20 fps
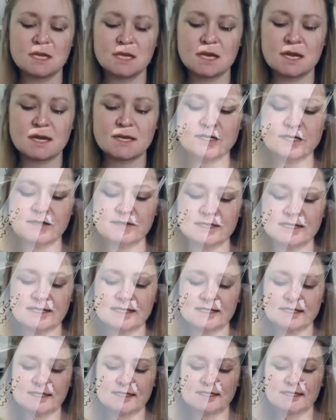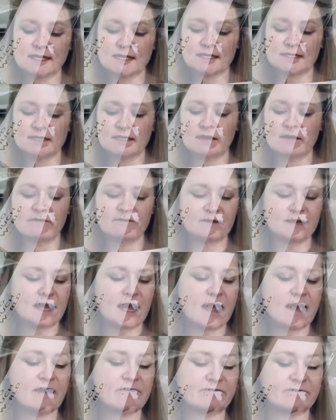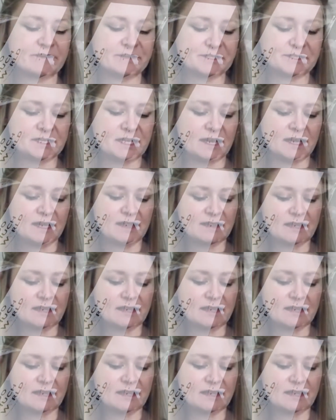I notice the scent of an air freshener